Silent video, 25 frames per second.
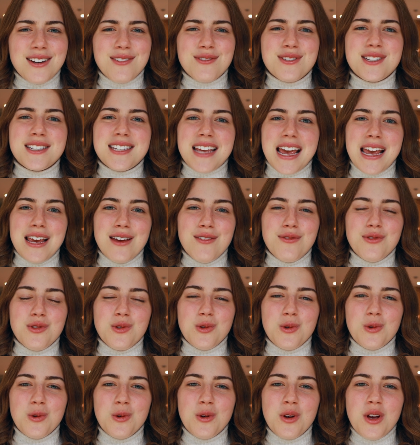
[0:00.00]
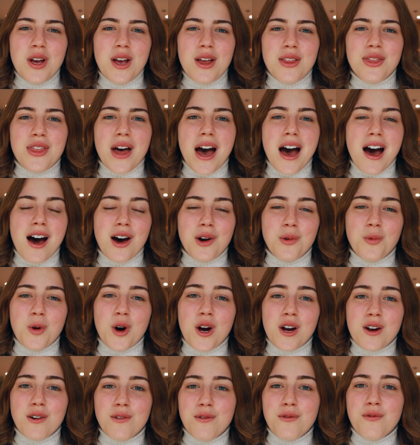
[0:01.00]
of save you the hard
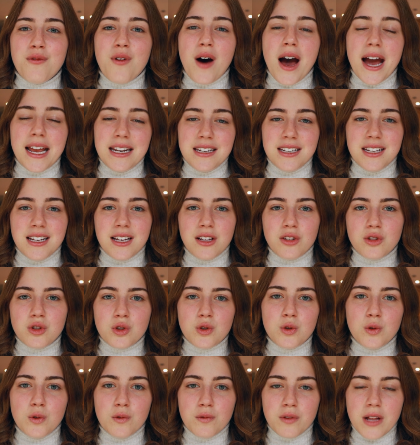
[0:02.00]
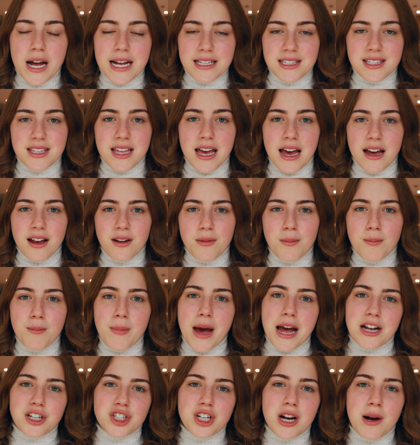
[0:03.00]
work of finding 2 flights that
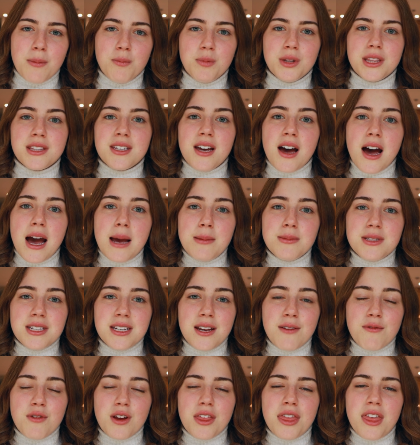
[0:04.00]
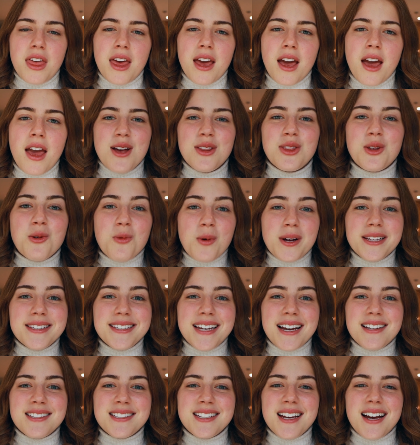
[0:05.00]
match up with times and everything. The one
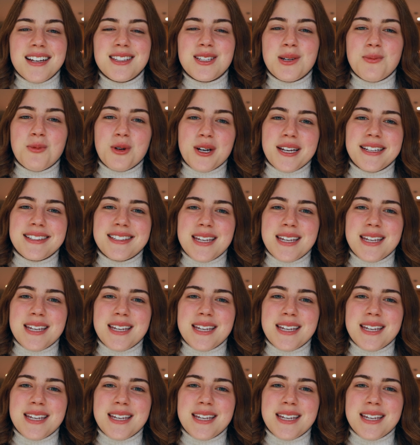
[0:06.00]
downside to booking